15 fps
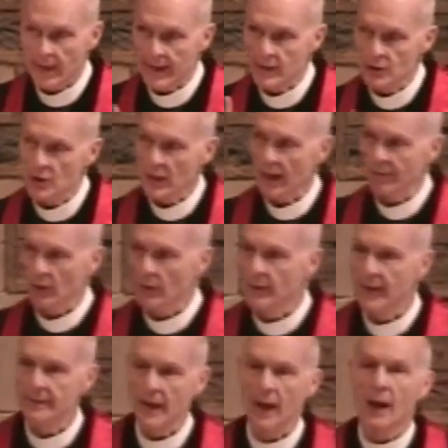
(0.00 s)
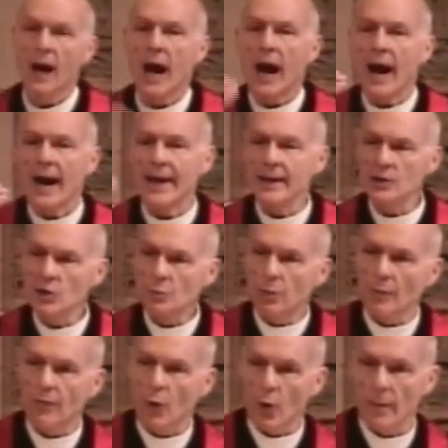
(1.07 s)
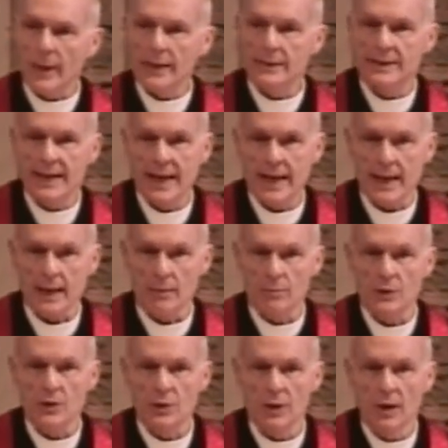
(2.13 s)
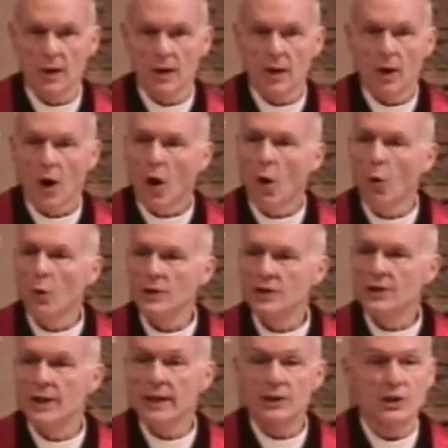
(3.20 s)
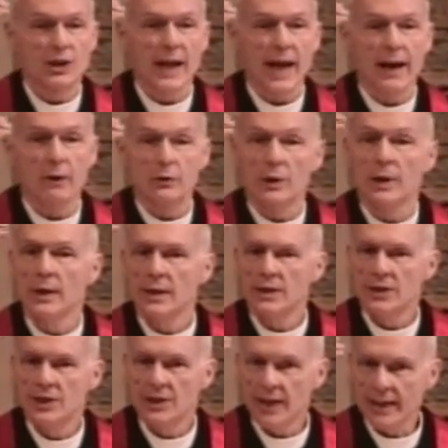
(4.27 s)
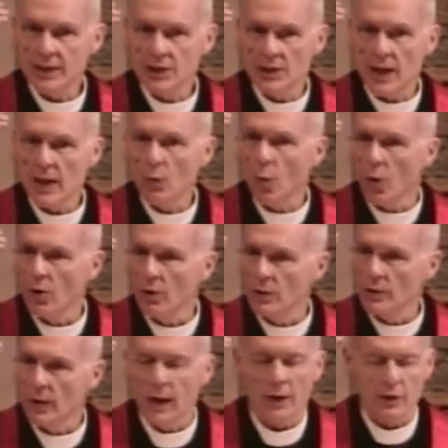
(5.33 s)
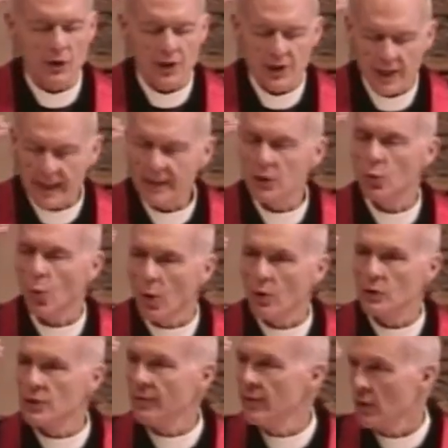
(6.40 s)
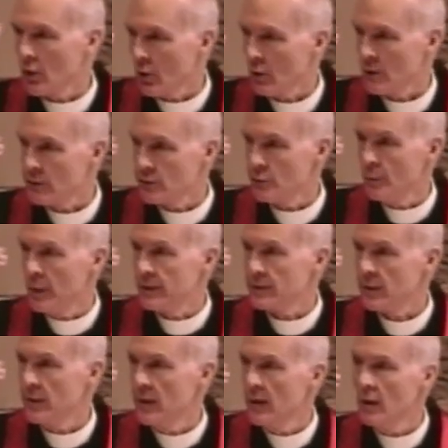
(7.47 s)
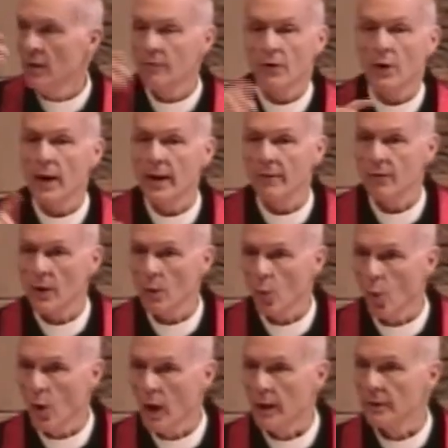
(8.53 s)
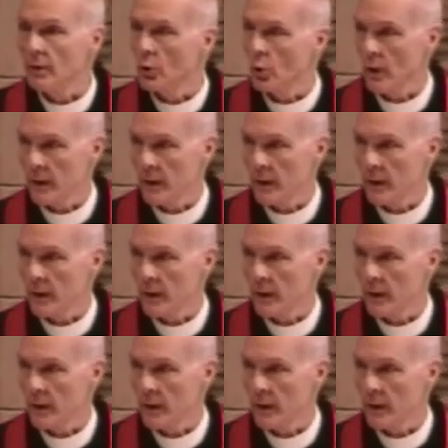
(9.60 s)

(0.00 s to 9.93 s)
They discovered that the highest performing teams always dished out 6 words of encouragement for every one